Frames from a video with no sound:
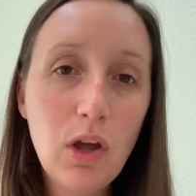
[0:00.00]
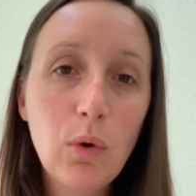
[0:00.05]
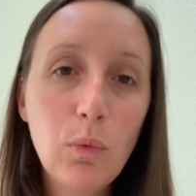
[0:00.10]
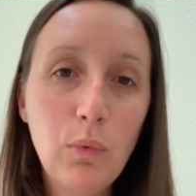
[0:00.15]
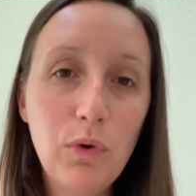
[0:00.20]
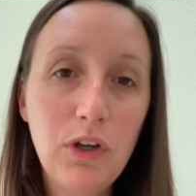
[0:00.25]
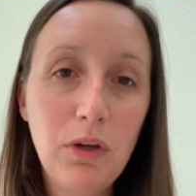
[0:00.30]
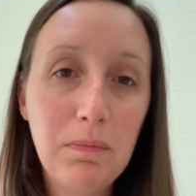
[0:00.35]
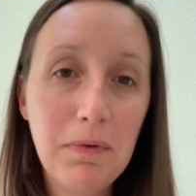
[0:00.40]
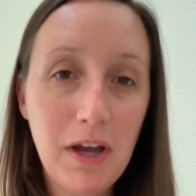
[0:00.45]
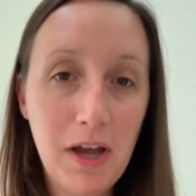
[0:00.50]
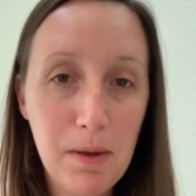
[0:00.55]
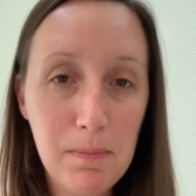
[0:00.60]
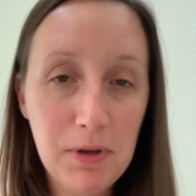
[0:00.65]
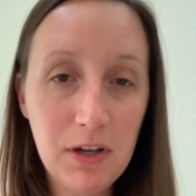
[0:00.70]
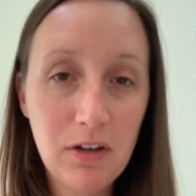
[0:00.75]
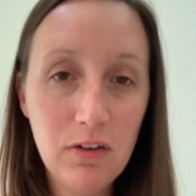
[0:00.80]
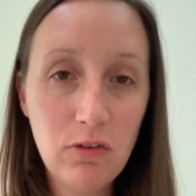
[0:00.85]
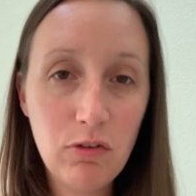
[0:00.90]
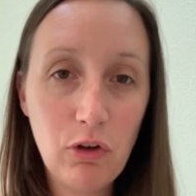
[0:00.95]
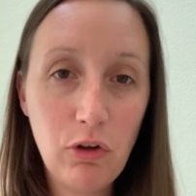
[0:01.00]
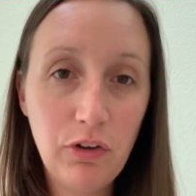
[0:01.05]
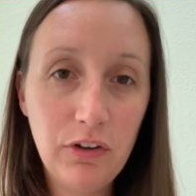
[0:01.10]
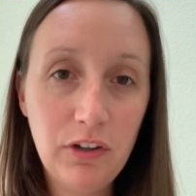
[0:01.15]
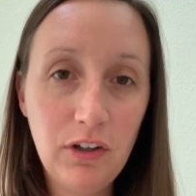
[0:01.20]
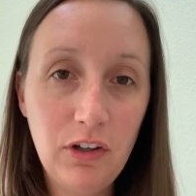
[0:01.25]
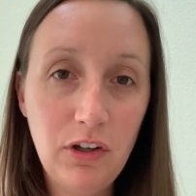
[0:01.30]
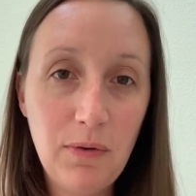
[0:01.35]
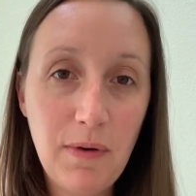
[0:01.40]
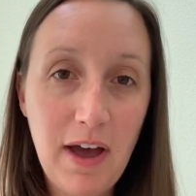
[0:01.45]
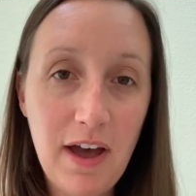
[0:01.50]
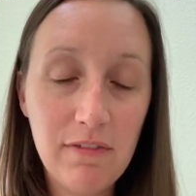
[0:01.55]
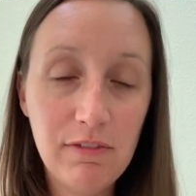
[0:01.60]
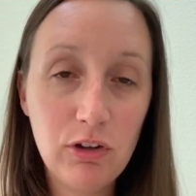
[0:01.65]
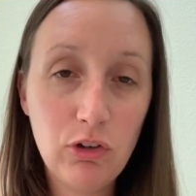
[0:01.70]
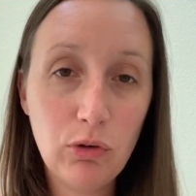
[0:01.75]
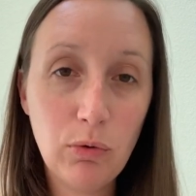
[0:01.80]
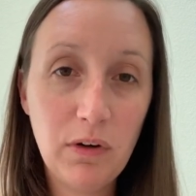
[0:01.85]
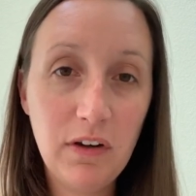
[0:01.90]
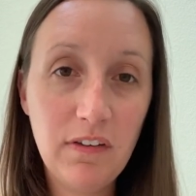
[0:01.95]
When you become a consultant, you have a
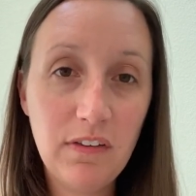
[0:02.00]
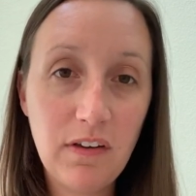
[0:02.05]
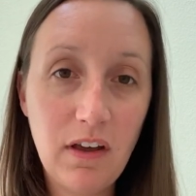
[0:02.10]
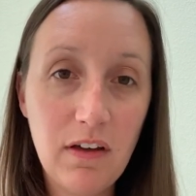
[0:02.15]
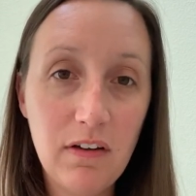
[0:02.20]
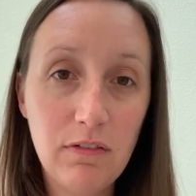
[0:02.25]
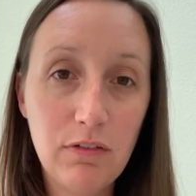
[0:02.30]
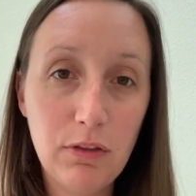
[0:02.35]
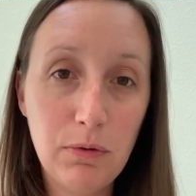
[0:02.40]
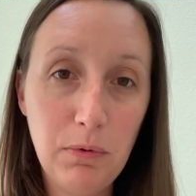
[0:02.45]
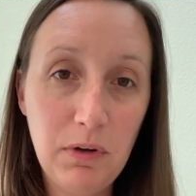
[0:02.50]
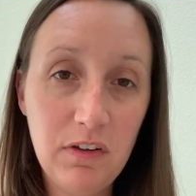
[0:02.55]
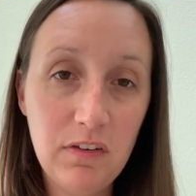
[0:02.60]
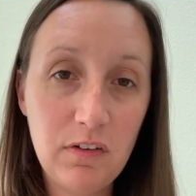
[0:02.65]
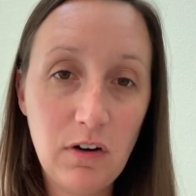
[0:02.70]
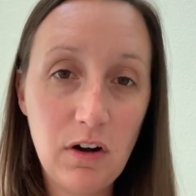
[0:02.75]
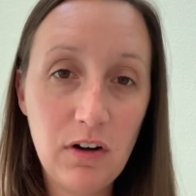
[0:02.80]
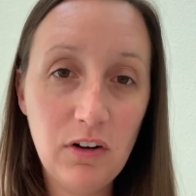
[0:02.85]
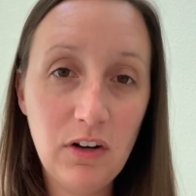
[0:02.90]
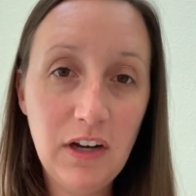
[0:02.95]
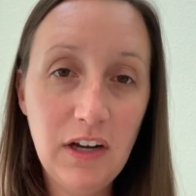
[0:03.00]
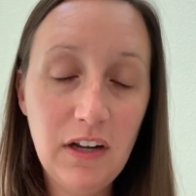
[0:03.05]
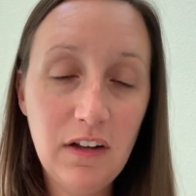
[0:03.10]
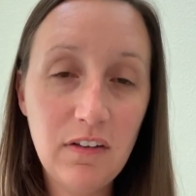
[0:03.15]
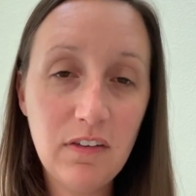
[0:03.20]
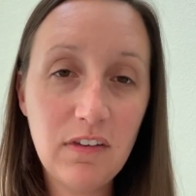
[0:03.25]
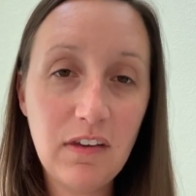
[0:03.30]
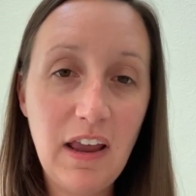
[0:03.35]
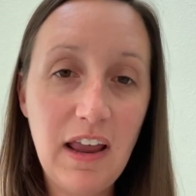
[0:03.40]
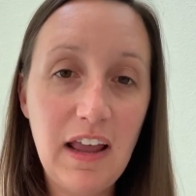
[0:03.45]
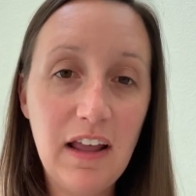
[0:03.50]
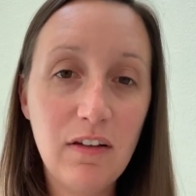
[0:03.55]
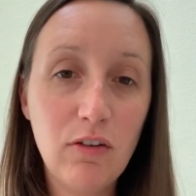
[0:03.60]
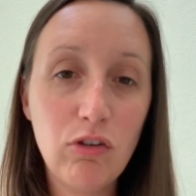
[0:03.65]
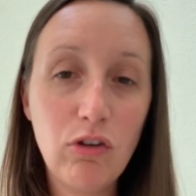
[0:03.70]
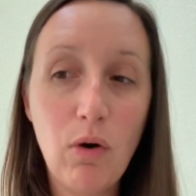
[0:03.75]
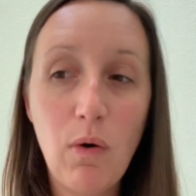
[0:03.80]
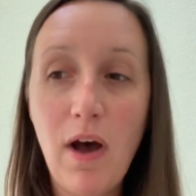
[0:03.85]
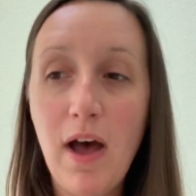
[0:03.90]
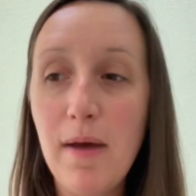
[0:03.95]
choice of 3 starter kits, and
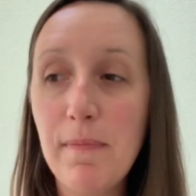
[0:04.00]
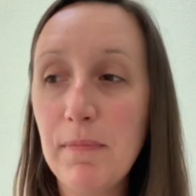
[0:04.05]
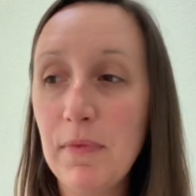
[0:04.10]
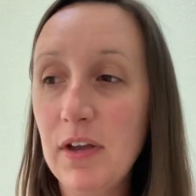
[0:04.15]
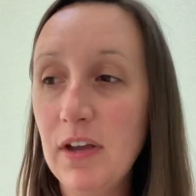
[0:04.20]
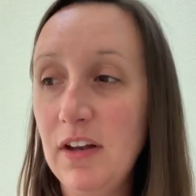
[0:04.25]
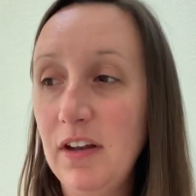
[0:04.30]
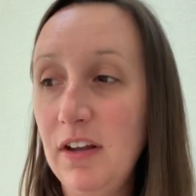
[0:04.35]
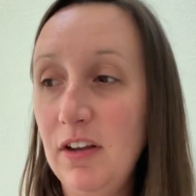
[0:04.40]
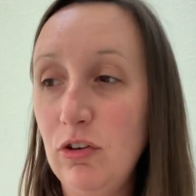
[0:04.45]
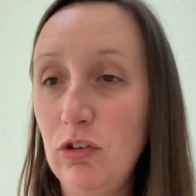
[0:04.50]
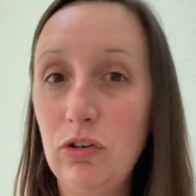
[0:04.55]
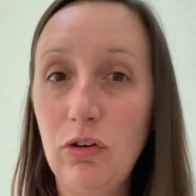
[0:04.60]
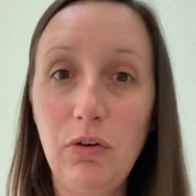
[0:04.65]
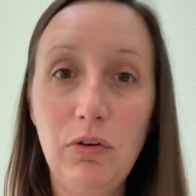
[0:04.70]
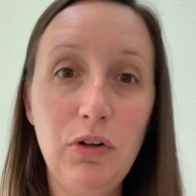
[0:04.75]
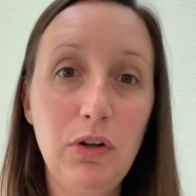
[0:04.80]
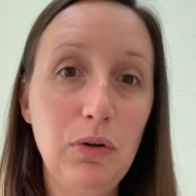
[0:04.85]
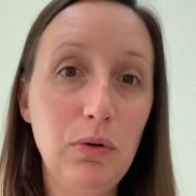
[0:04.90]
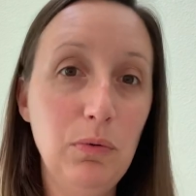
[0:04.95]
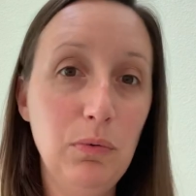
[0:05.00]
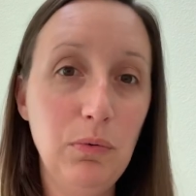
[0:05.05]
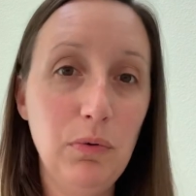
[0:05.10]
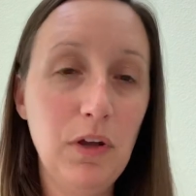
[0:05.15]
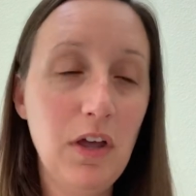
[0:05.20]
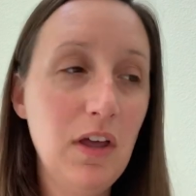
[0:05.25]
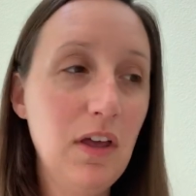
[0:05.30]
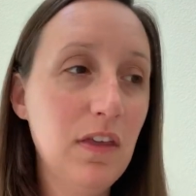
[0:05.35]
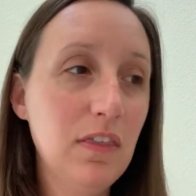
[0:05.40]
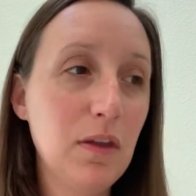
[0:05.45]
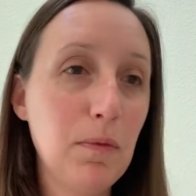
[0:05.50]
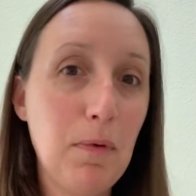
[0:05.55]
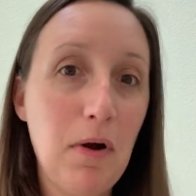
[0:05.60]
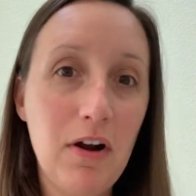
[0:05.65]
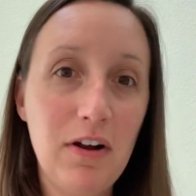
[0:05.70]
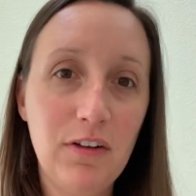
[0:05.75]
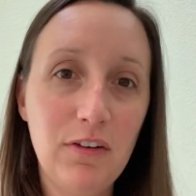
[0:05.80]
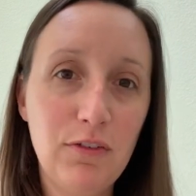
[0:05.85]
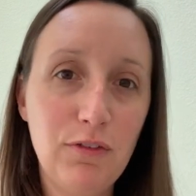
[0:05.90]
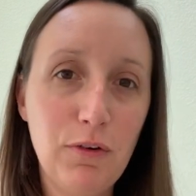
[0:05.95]
so I'm gonna show you the
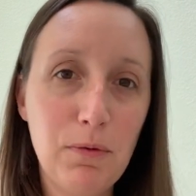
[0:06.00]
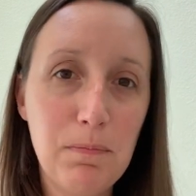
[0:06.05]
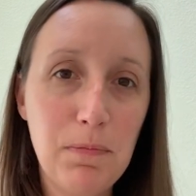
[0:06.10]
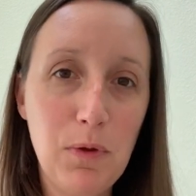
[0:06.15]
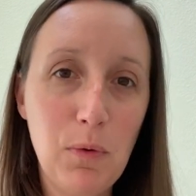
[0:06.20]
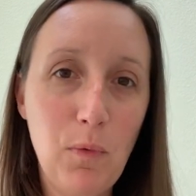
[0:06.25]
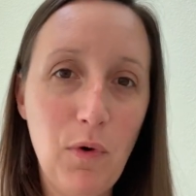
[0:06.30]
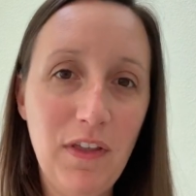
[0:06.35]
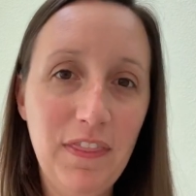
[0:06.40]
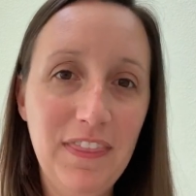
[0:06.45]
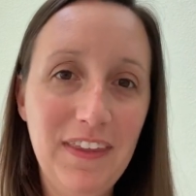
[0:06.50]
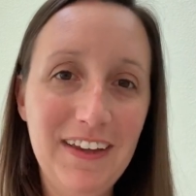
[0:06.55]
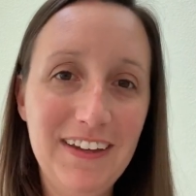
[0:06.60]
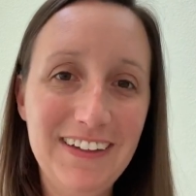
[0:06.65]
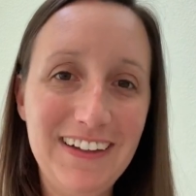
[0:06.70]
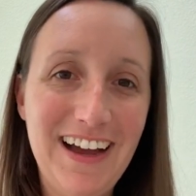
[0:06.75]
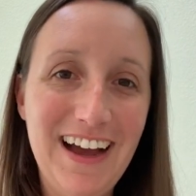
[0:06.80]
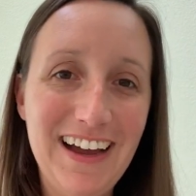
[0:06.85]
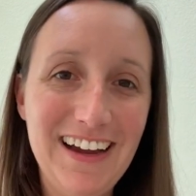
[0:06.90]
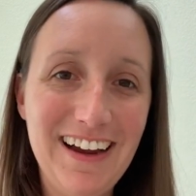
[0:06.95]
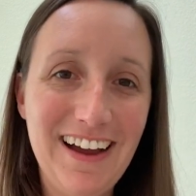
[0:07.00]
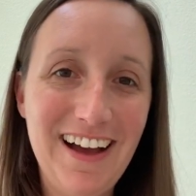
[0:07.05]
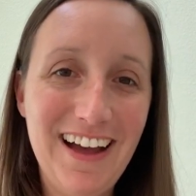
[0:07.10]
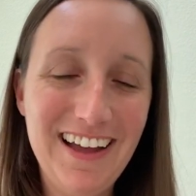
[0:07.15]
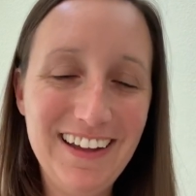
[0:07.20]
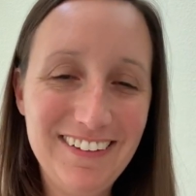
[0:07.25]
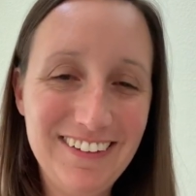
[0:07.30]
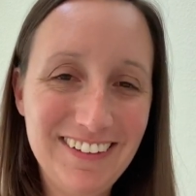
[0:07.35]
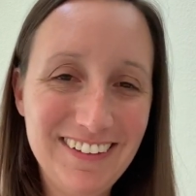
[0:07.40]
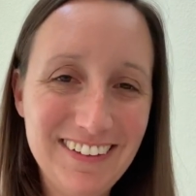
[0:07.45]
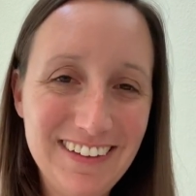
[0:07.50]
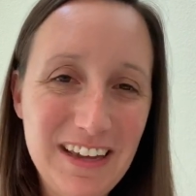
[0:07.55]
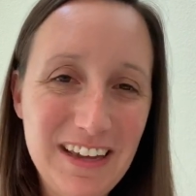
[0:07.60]
products from the one that I got.